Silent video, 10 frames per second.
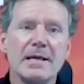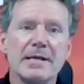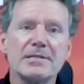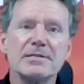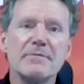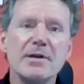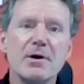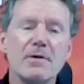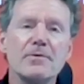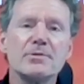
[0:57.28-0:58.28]
Nextivity
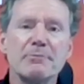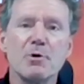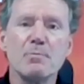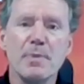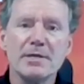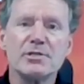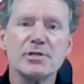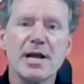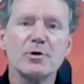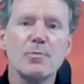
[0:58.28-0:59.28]
offers a robust
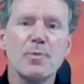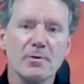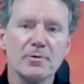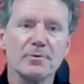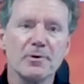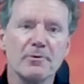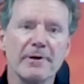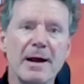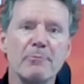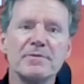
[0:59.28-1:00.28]
channel partner
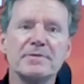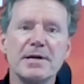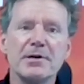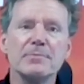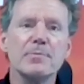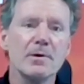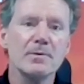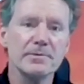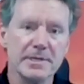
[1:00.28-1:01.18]
program with tiered partner